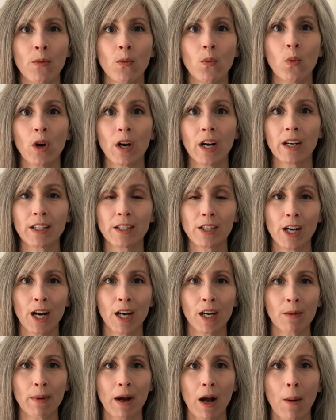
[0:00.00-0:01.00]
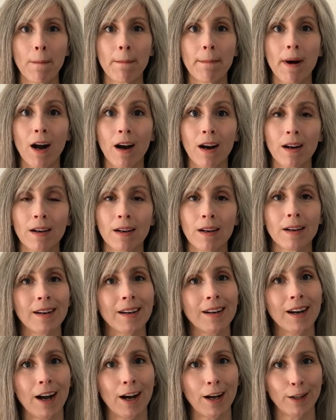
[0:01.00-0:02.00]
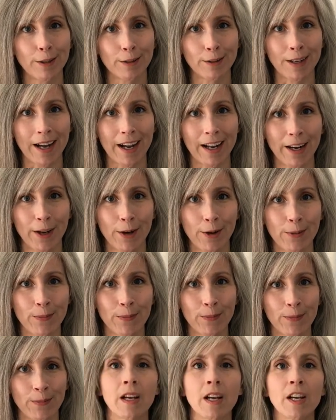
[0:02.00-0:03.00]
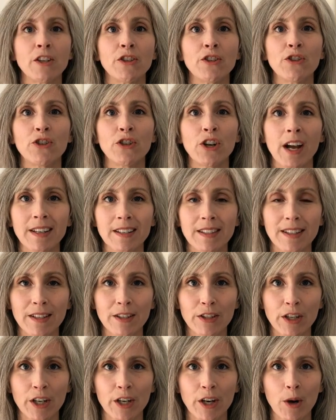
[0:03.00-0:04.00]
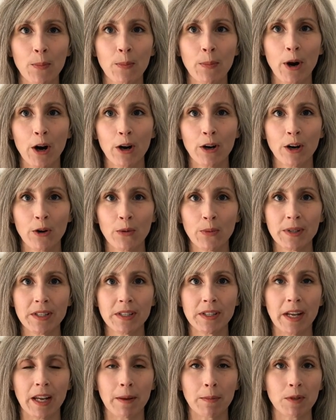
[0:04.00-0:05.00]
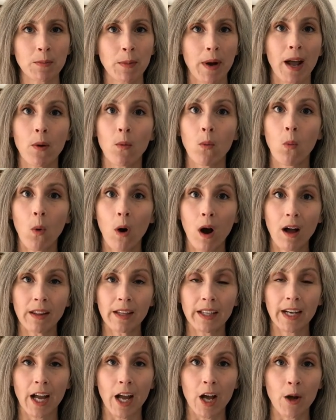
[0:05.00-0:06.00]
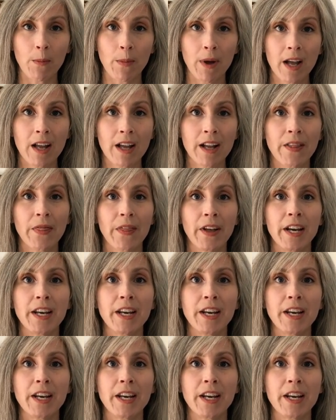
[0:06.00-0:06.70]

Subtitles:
We're going to talk about Parker, Colorado. Just this year, Parker was named by WalletHub the